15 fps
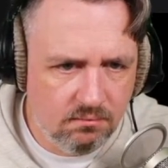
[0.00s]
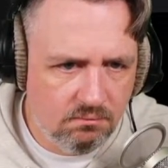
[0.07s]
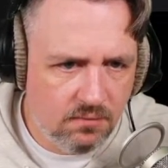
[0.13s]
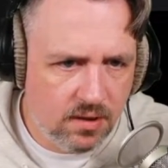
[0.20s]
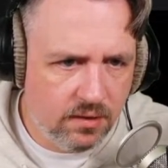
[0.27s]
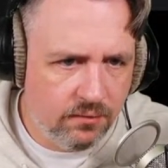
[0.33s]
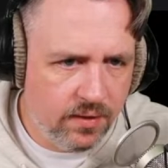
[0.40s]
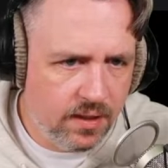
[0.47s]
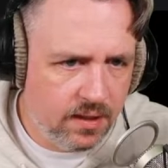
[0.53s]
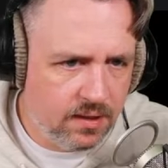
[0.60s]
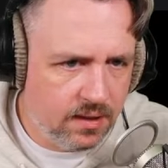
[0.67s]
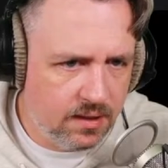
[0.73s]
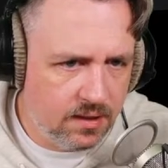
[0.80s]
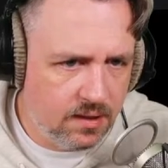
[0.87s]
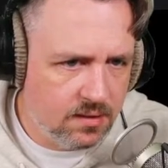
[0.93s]
iterating
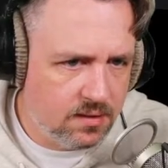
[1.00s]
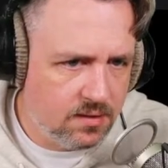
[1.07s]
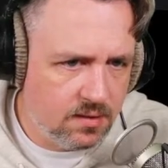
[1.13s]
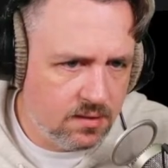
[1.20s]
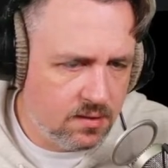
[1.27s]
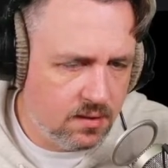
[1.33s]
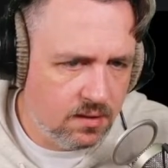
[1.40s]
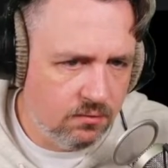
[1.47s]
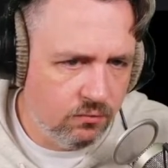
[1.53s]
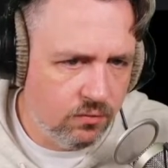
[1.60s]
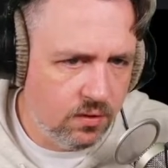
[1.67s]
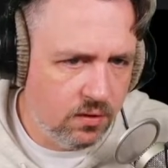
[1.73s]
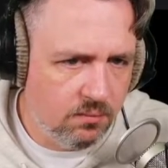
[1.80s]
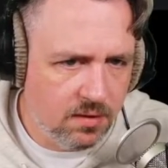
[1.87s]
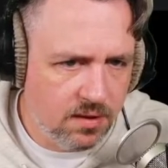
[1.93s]
like this doesn't
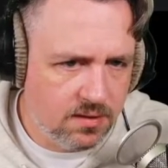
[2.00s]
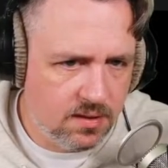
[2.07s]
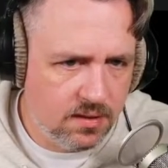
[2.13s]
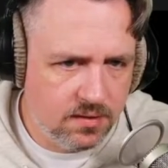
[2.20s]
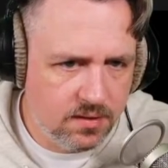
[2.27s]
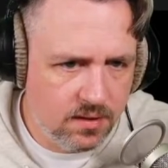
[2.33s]
really make sense